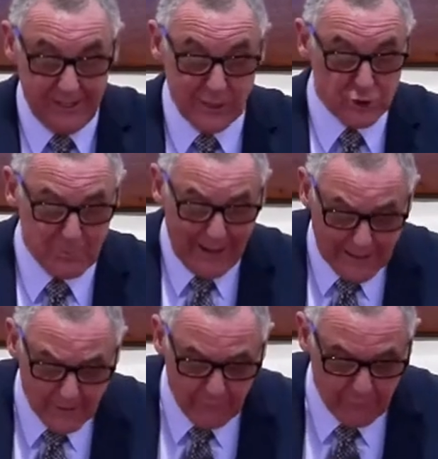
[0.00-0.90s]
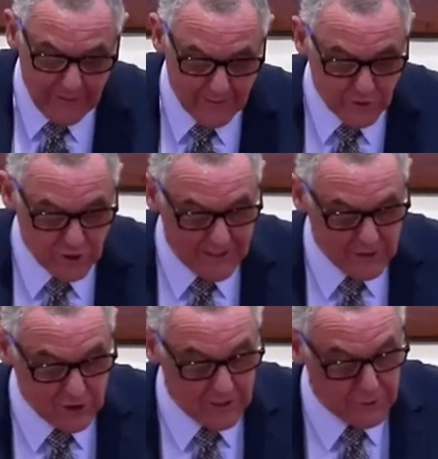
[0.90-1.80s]
He is my defense. I
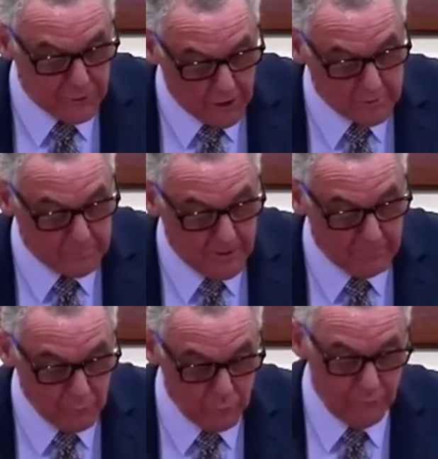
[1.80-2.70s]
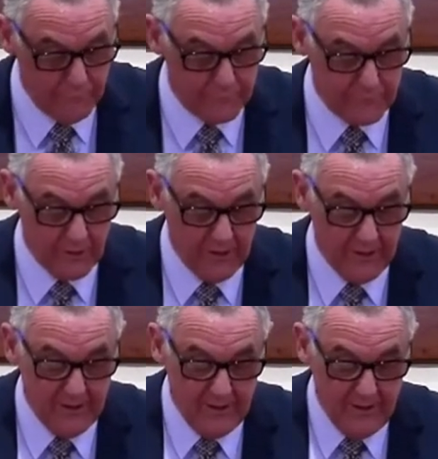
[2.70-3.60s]
shall not be moved.
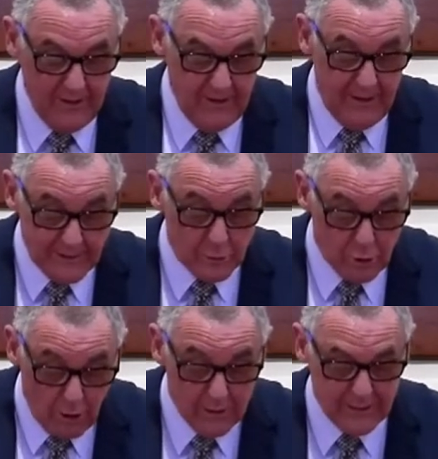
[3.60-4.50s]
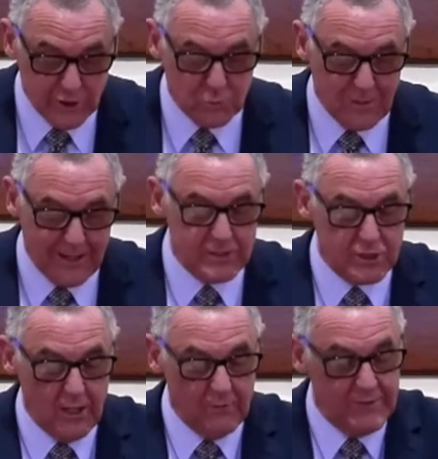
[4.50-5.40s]
In God is my
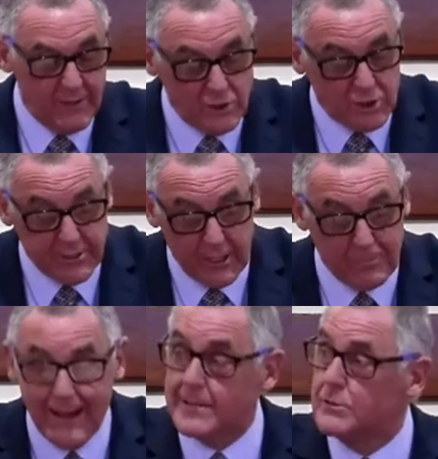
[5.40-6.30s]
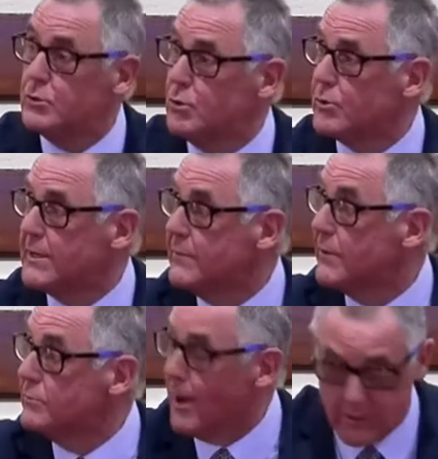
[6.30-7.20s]
salvation and my glory.
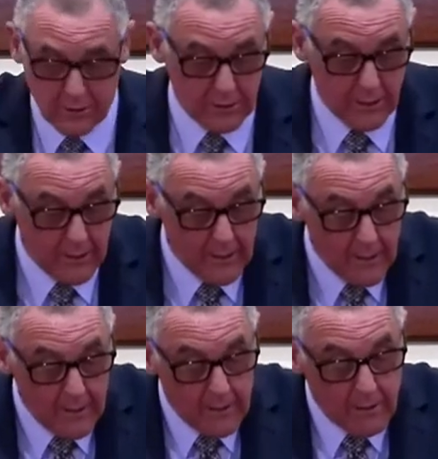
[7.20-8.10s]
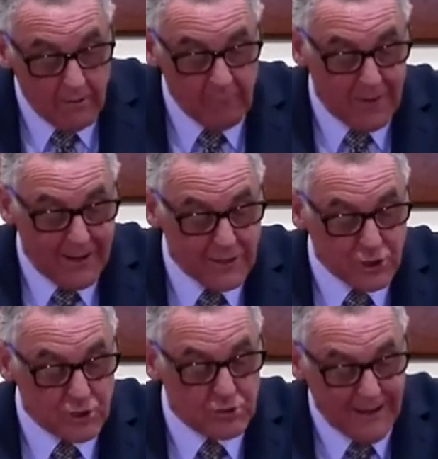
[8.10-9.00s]
The rock of my
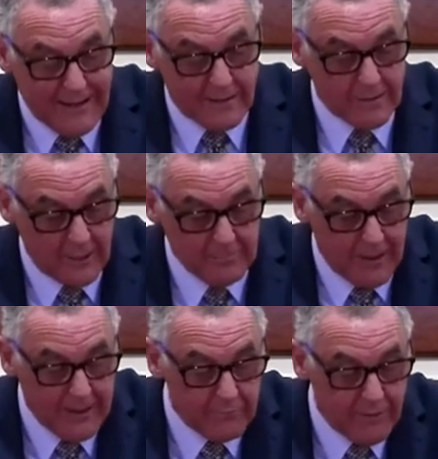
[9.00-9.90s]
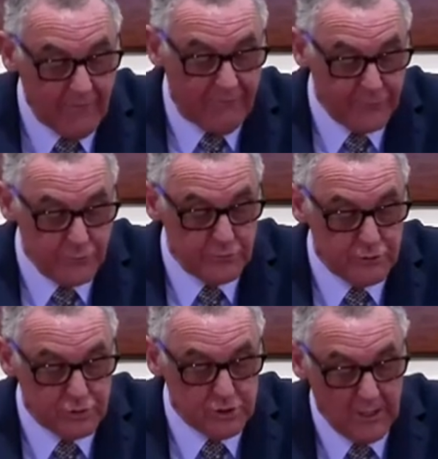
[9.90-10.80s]
strength and my
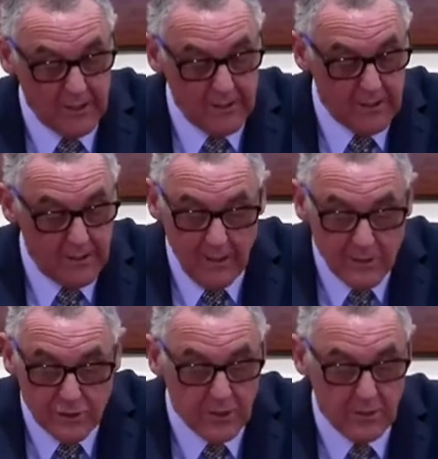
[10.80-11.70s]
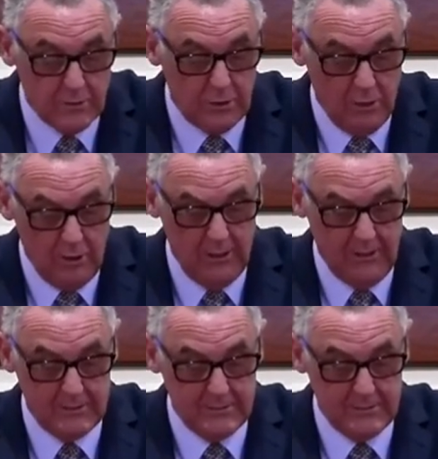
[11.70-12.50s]
refuge is in God.